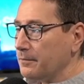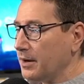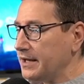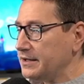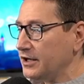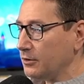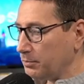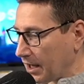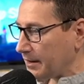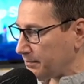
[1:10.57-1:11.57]
But, you know,
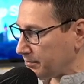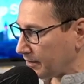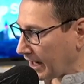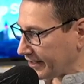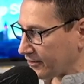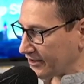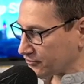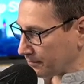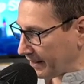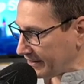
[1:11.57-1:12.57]
Bob Iger
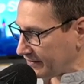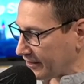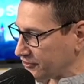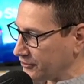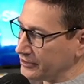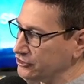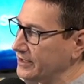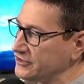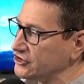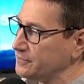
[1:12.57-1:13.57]
has remained there during a
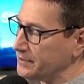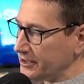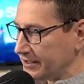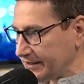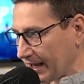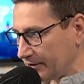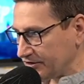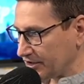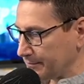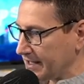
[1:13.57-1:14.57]
transition period, and now
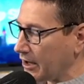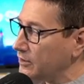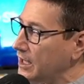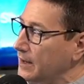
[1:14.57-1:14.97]
he's going to be out.